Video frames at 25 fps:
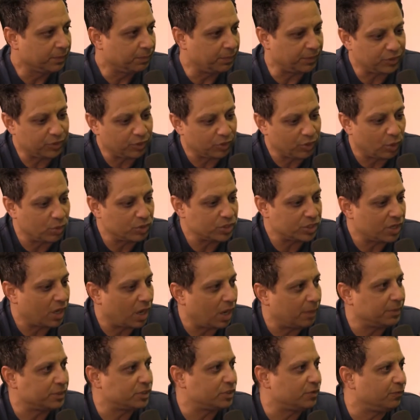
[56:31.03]
But to those
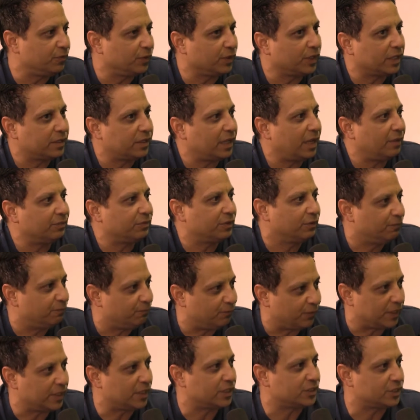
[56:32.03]
comics who feel like they have to
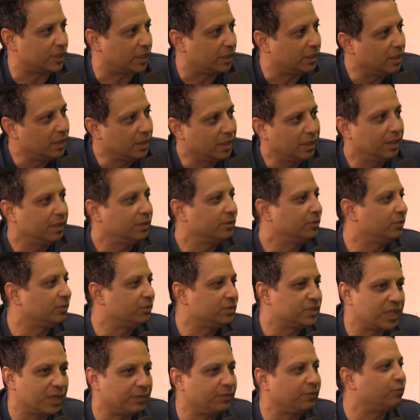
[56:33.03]
finish it,
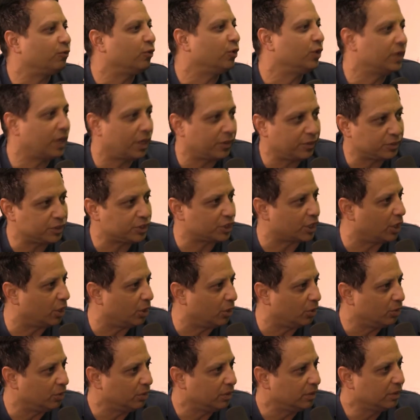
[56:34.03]
save it for another
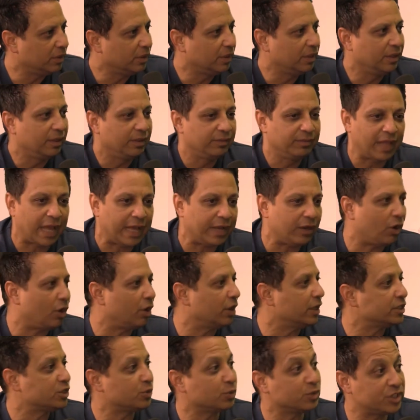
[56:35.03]
show. That
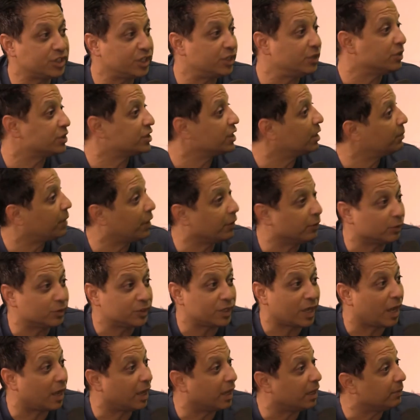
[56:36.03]
audience will see you some other
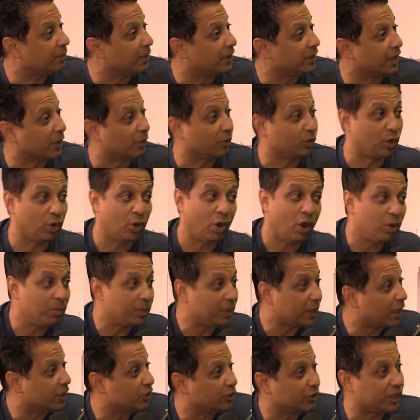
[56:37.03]
time, and they'll go, "Oh
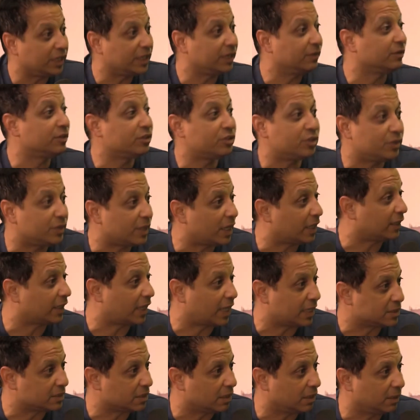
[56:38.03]
my God, you didn't even do that
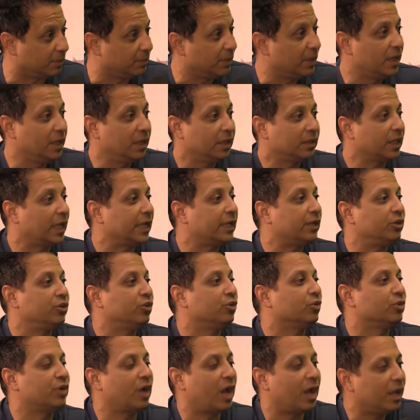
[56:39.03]
last time." Like
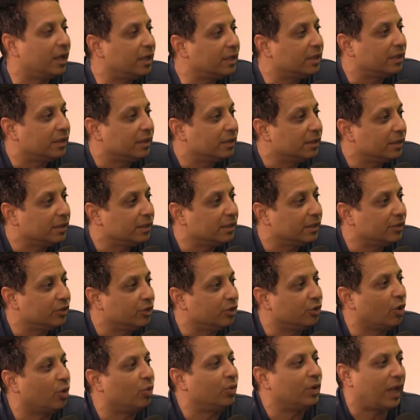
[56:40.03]
you
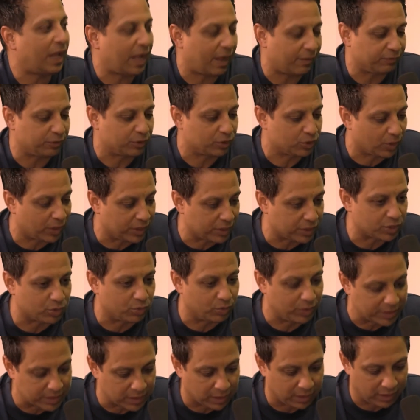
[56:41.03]
don't have to try to
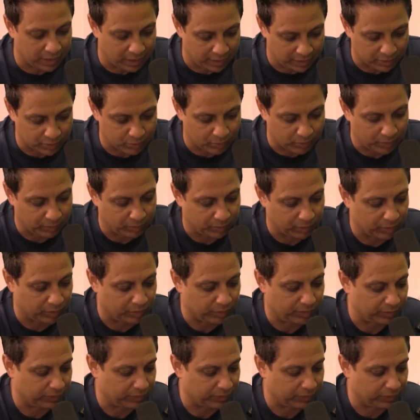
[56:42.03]
squeeze it in. Is what we're.